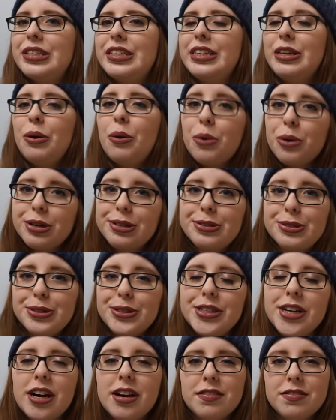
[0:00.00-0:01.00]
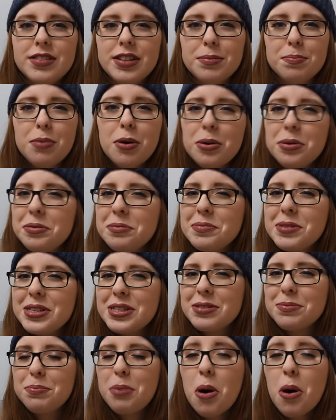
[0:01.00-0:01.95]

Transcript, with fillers: the order of the poems